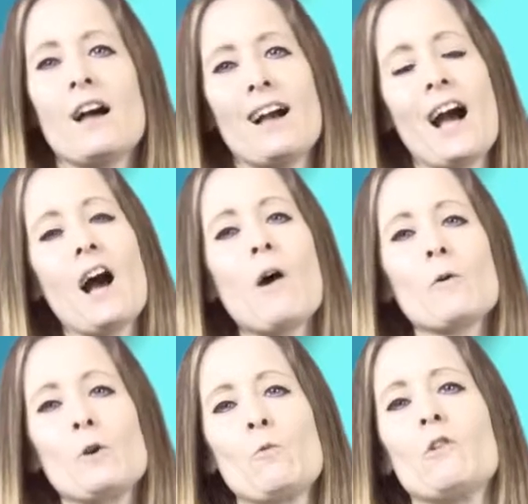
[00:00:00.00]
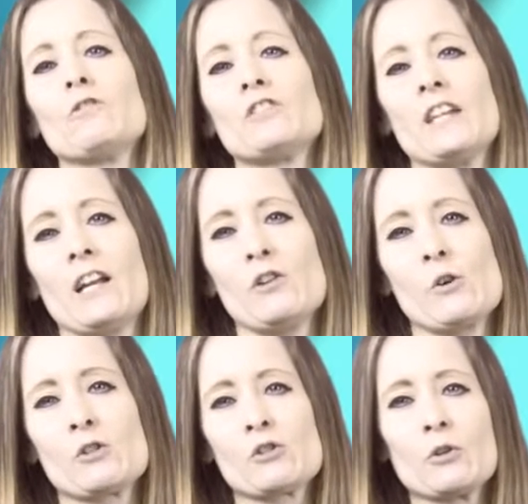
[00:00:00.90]
how you want to tell
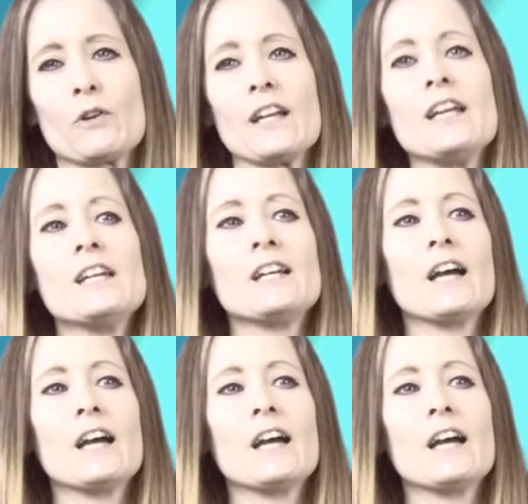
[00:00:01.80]
your story.